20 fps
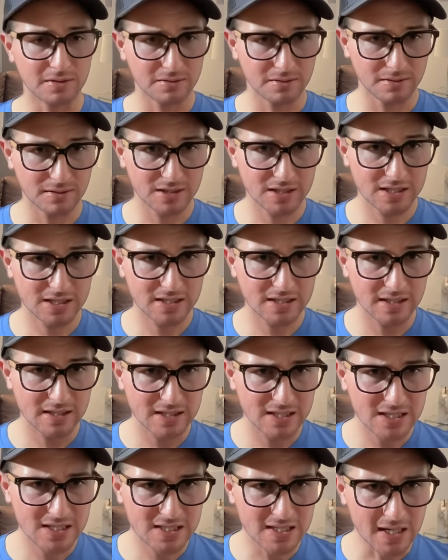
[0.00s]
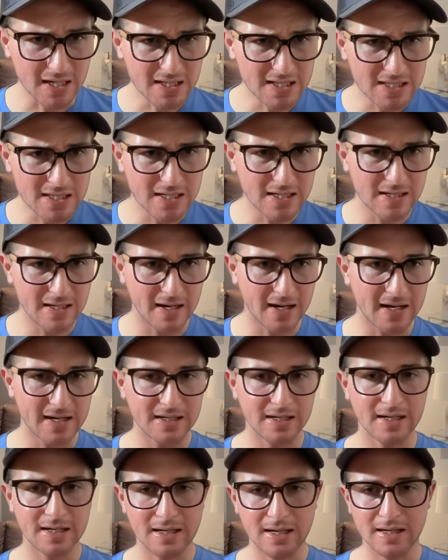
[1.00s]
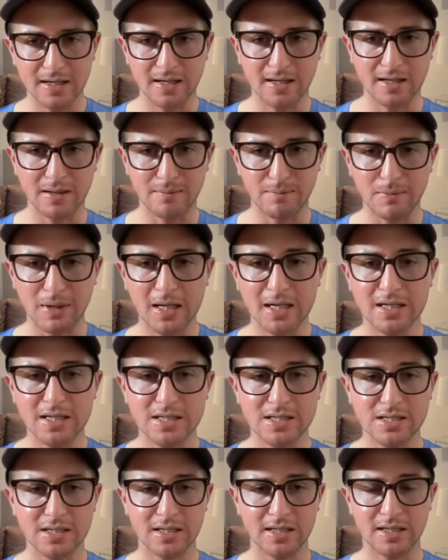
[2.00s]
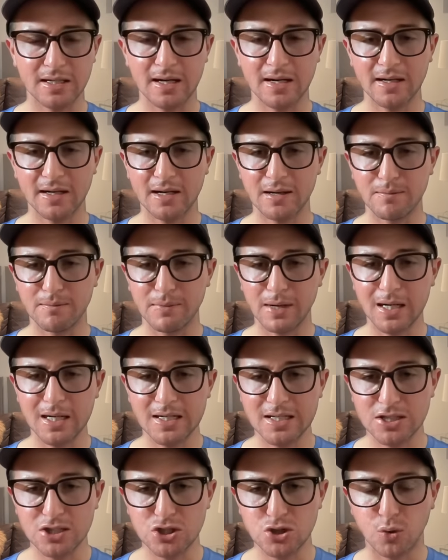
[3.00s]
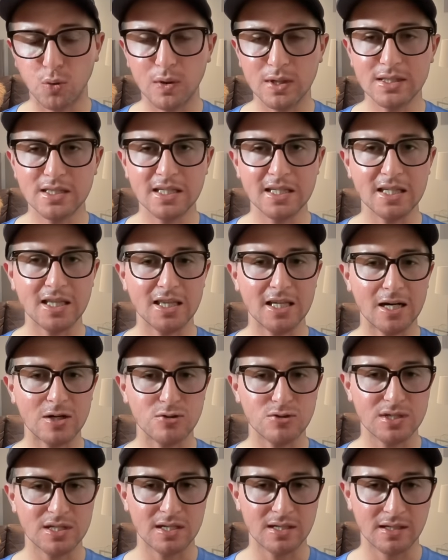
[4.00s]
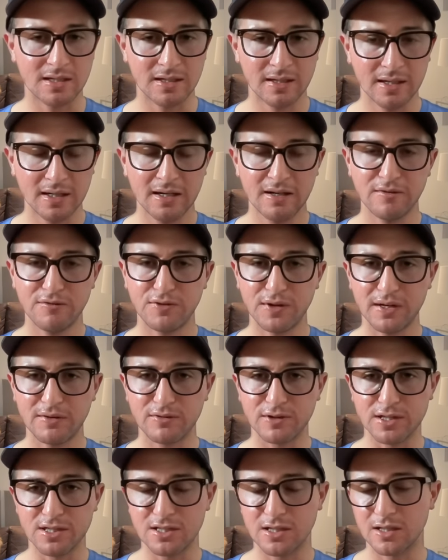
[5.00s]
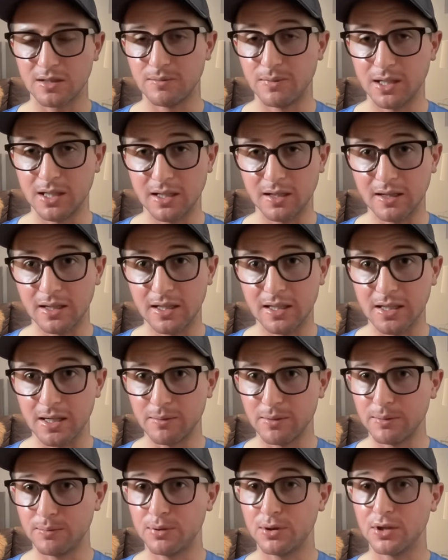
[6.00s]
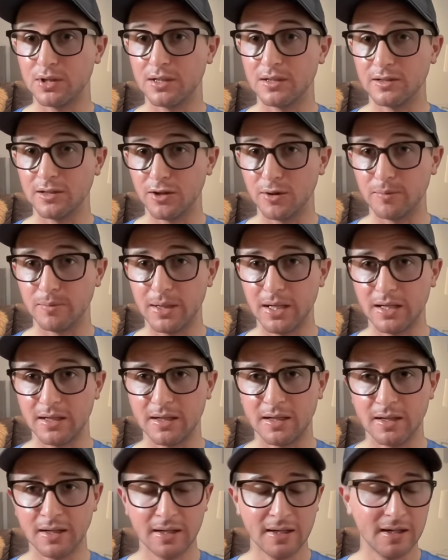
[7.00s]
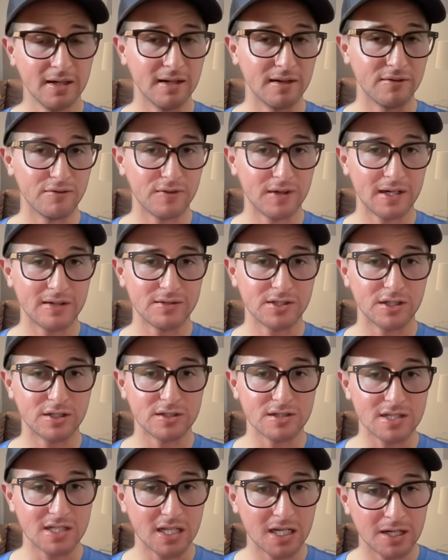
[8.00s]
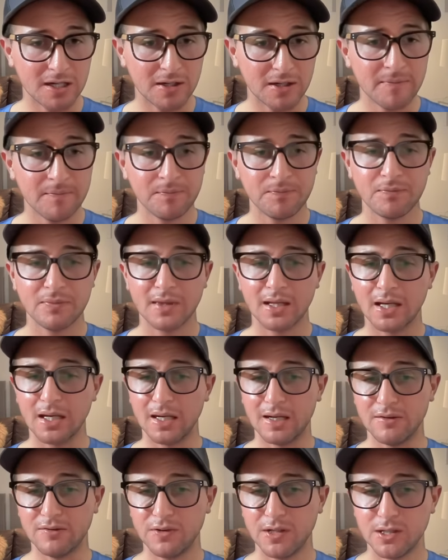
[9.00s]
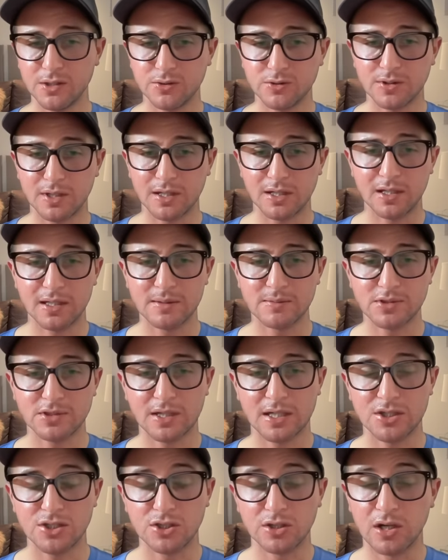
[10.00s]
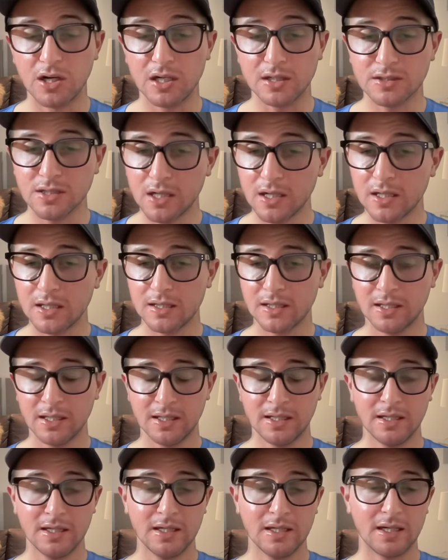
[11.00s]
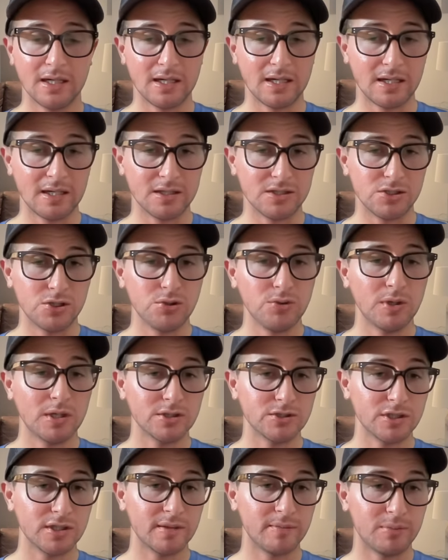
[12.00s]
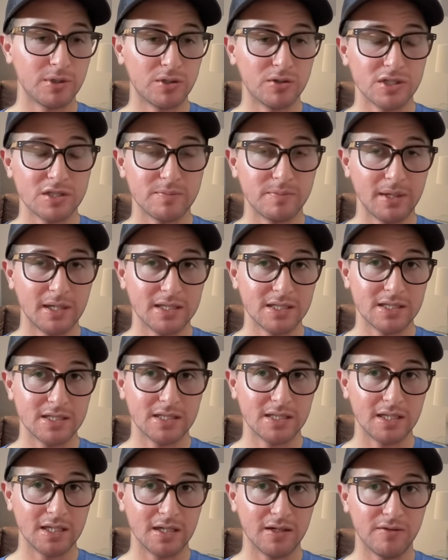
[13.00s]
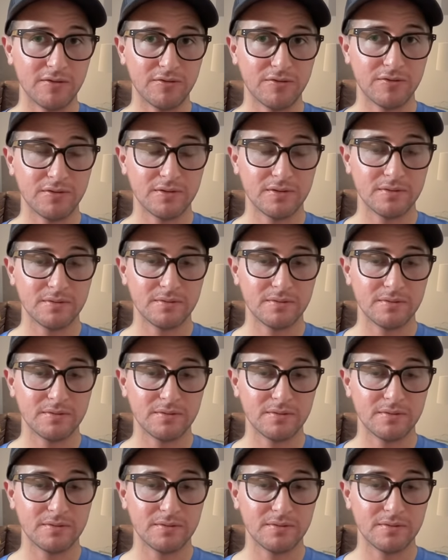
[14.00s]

Stetson at Connecticut, minus 20,000 favorites on the money line. I'd be putting a little bet of $5 there. And at FanDuel.com/LockedOn, 200 in bonus bets if